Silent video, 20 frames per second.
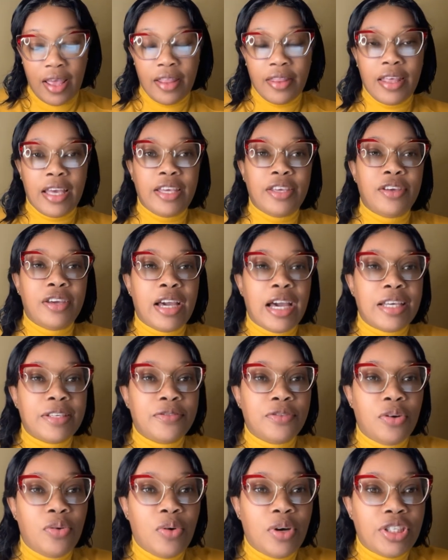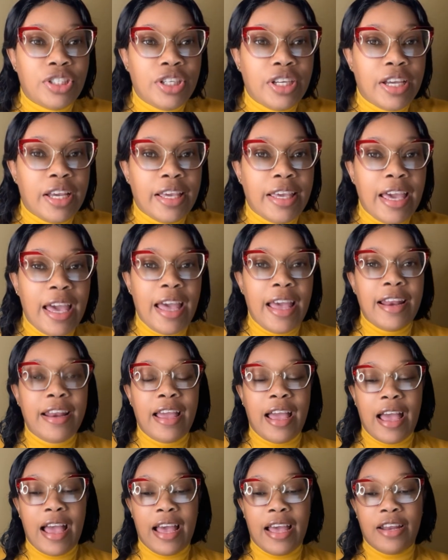Thank you guys for watching
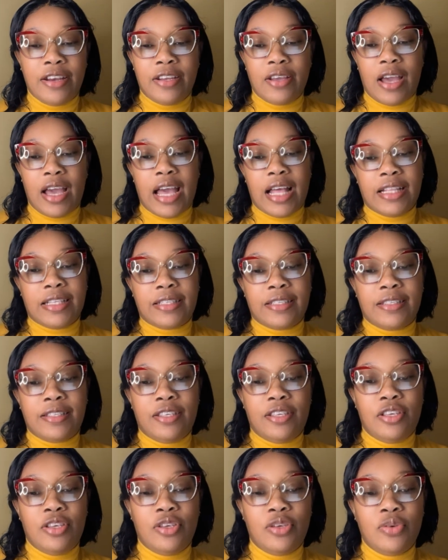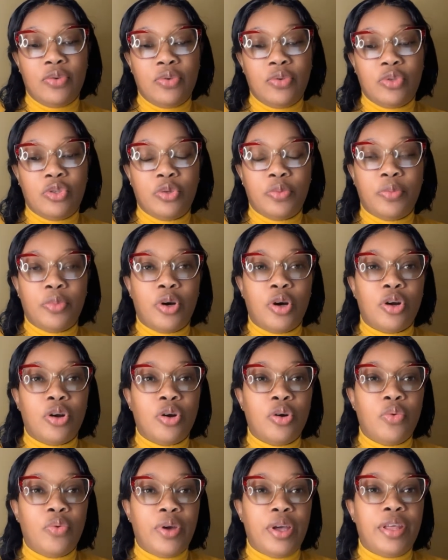again, and I'll see you
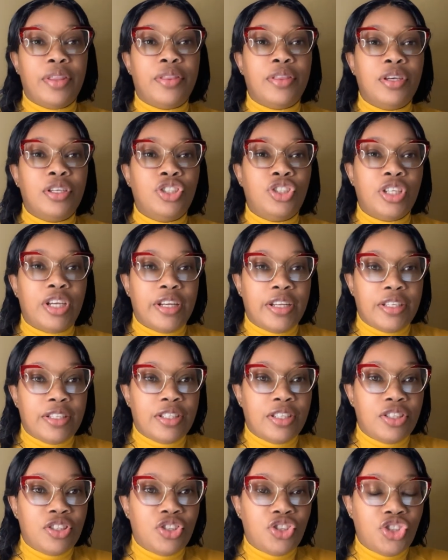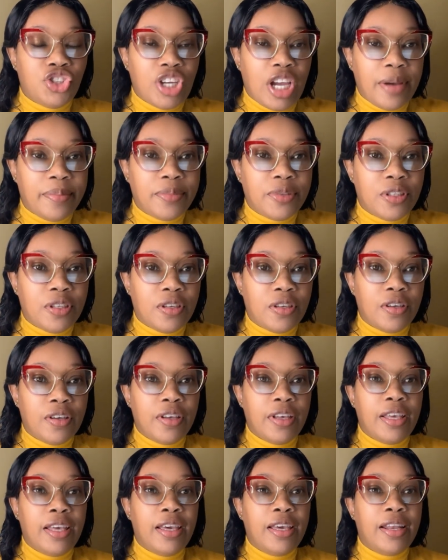tomorrow with Genesis chapter
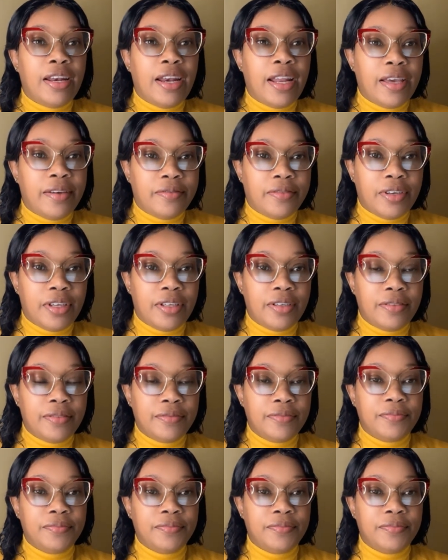11.